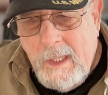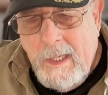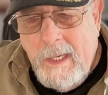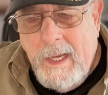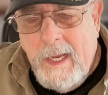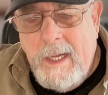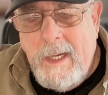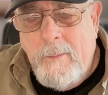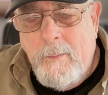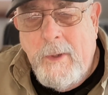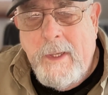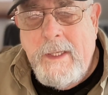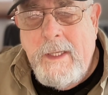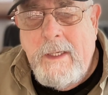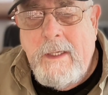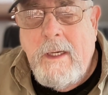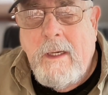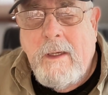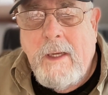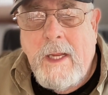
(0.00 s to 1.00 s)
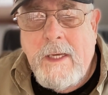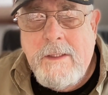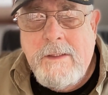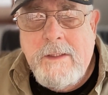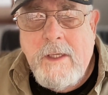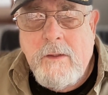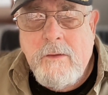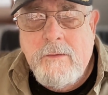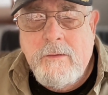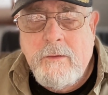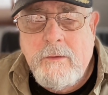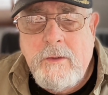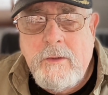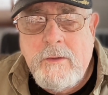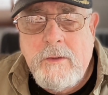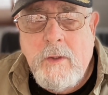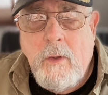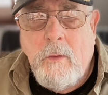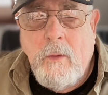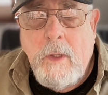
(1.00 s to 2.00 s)
anyway, they did a lot of cell searches,
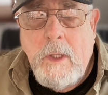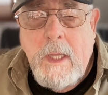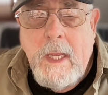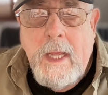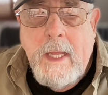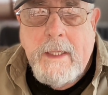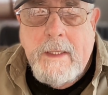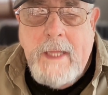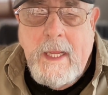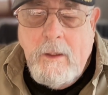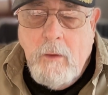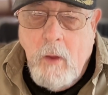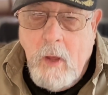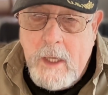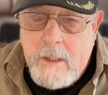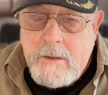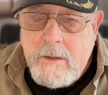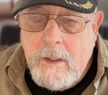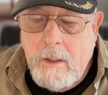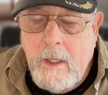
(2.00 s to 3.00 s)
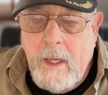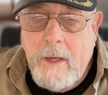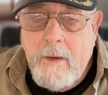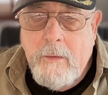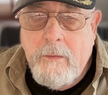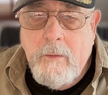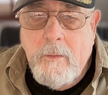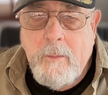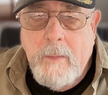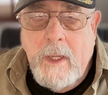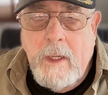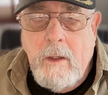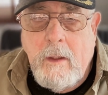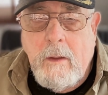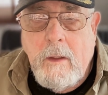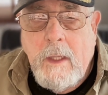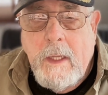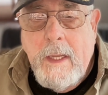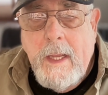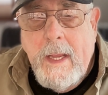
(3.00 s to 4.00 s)
so they lost a lot of their metal.
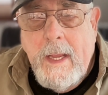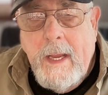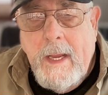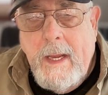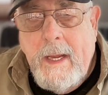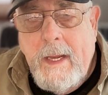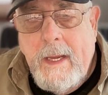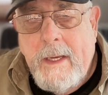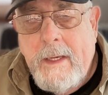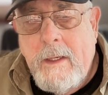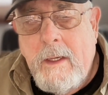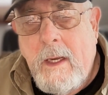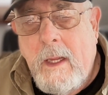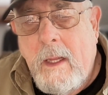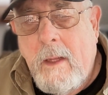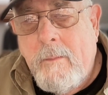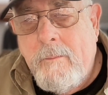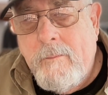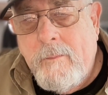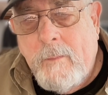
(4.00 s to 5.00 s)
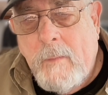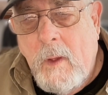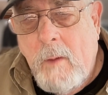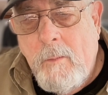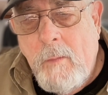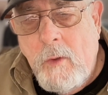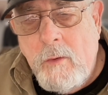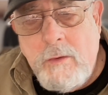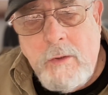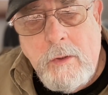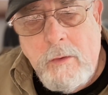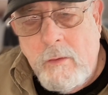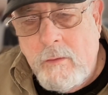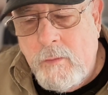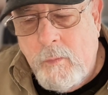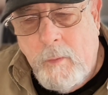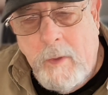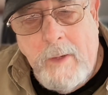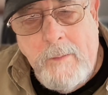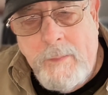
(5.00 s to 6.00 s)
And most of
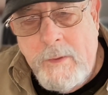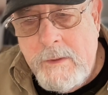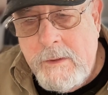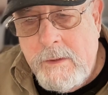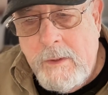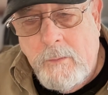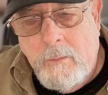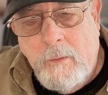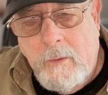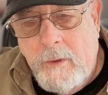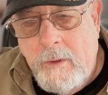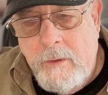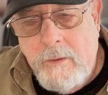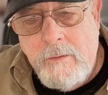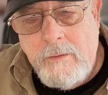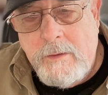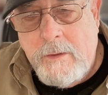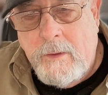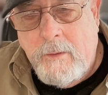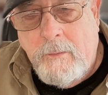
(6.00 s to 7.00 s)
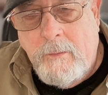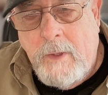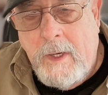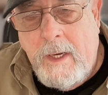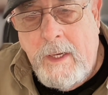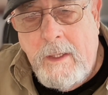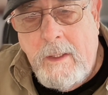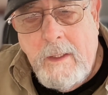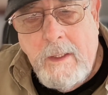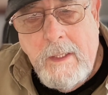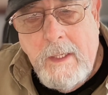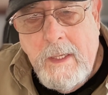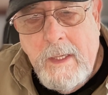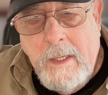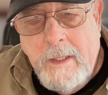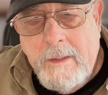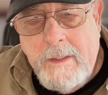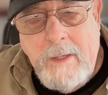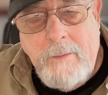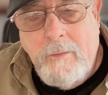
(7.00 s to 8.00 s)
those weapons that were used in the riot,
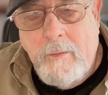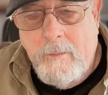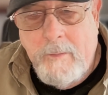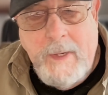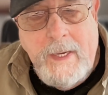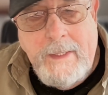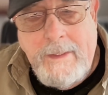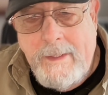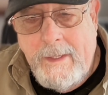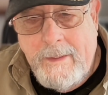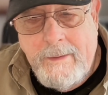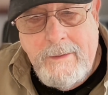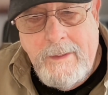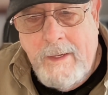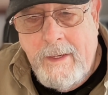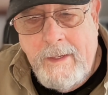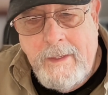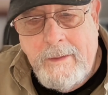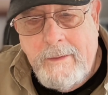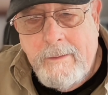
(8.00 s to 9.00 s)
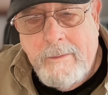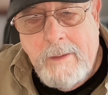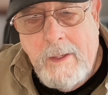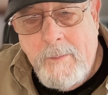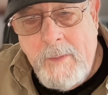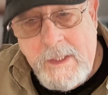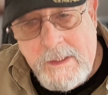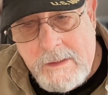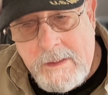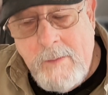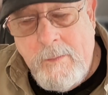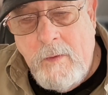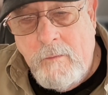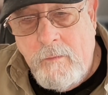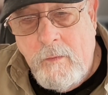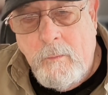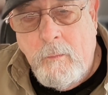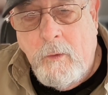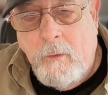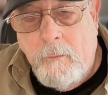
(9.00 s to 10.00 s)
they were made that night. I mean, some of
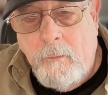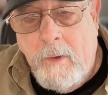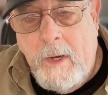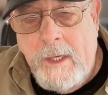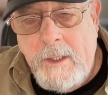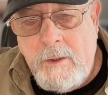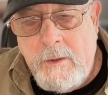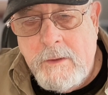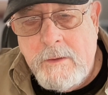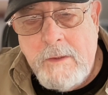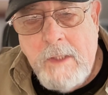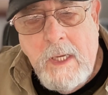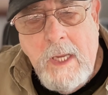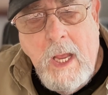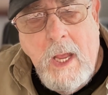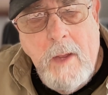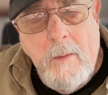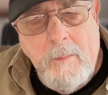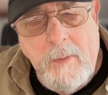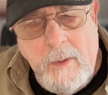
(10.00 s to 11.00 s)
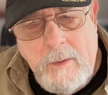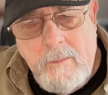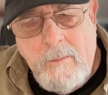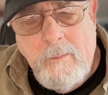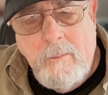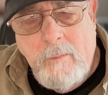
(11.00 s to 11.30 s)
them were righteous, but